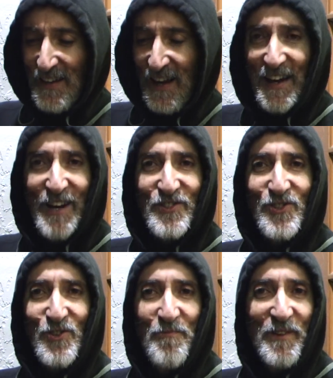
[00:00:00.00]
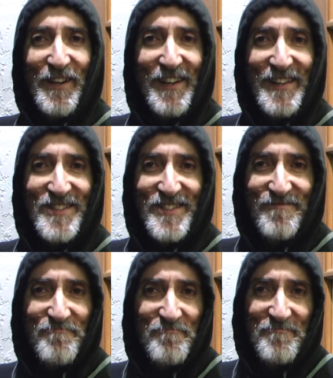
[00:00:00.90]
and how stupid it
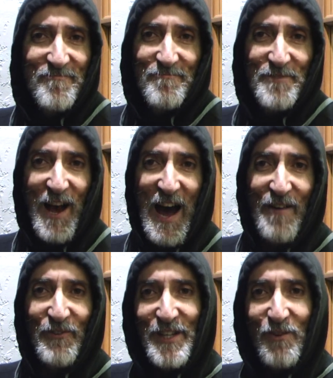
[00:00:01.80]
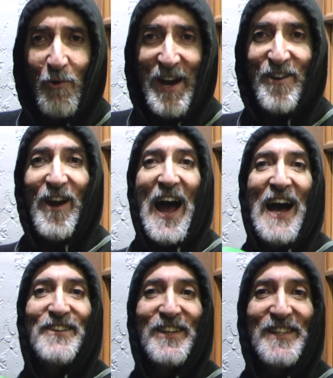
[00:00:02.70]
is to have an equator
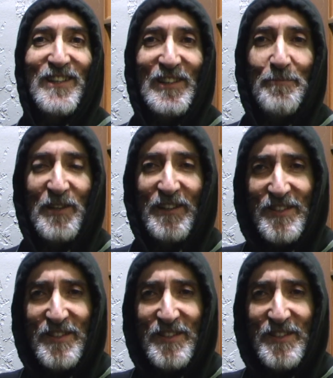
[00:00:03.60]
and an ecliptic.